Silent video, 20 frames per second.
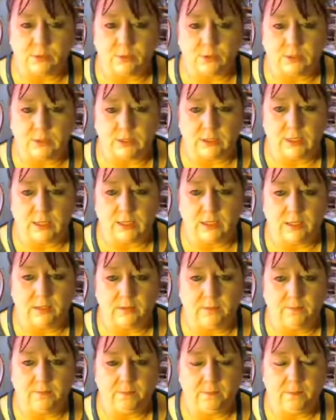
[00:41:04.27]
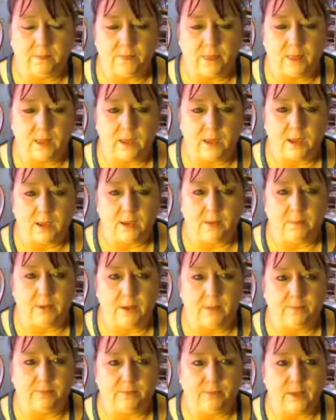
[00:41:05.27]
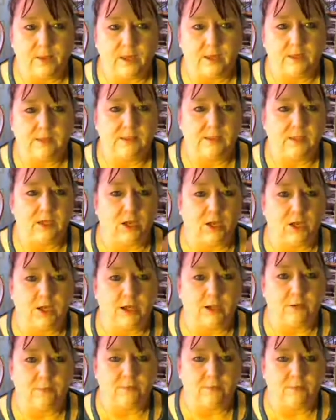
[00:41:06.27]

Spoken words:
We'll see. But see y'all later.